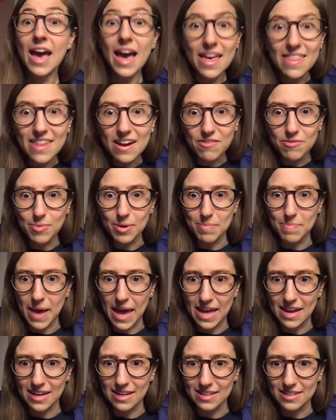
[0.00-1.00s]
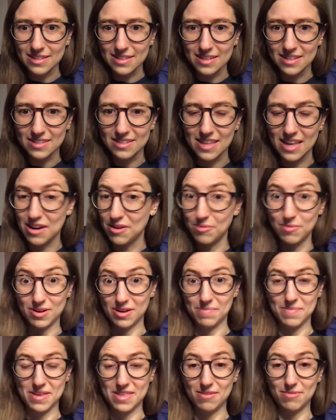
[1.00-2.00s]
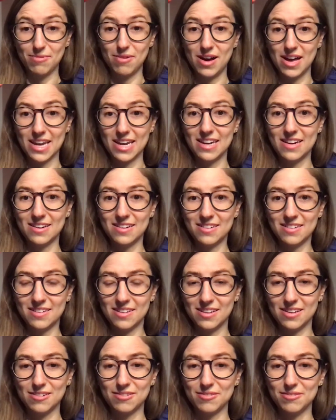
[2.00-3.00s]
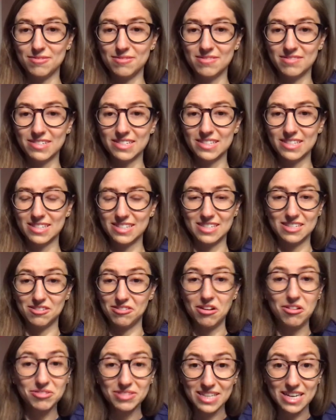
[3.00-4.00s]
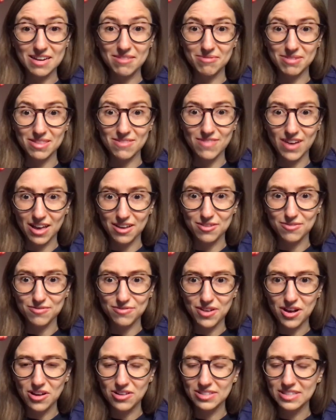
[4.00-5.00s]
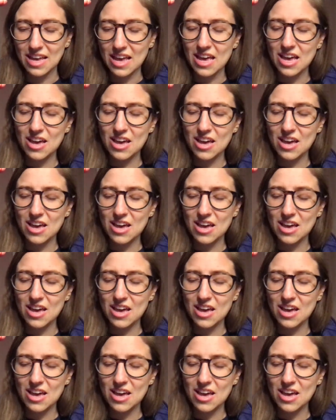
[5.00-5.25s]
And then everybody panics because they don't want to be the one who still holding it when the value falls,